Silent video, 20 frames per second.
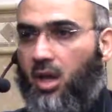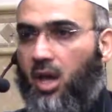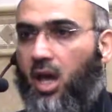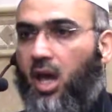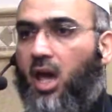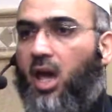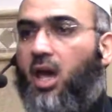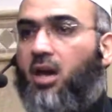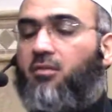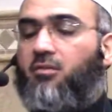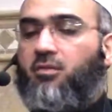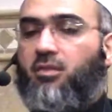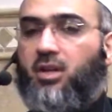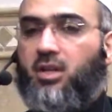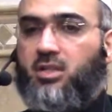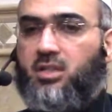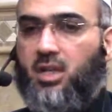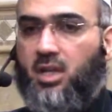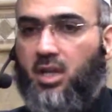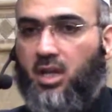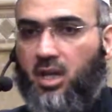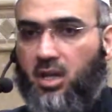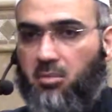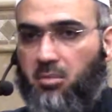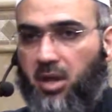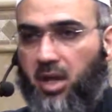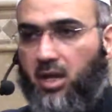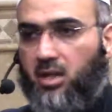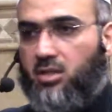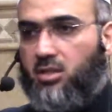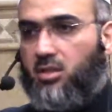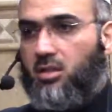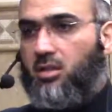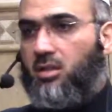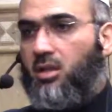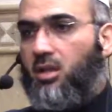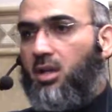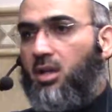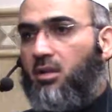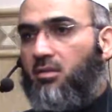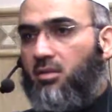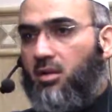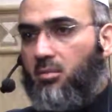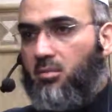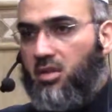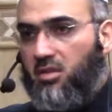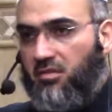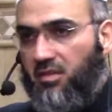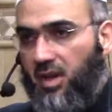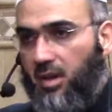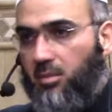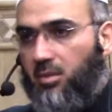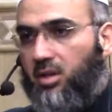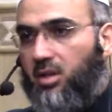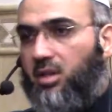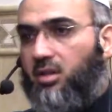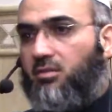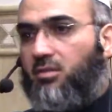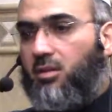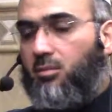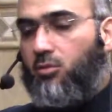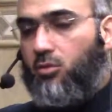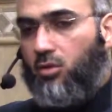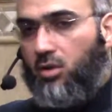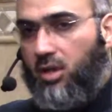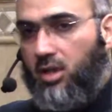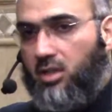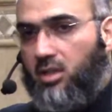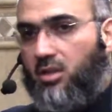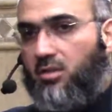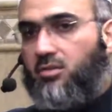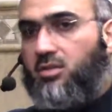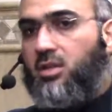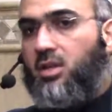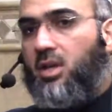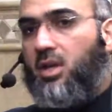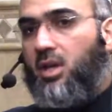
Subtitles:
Every single person from the family, from your relatives,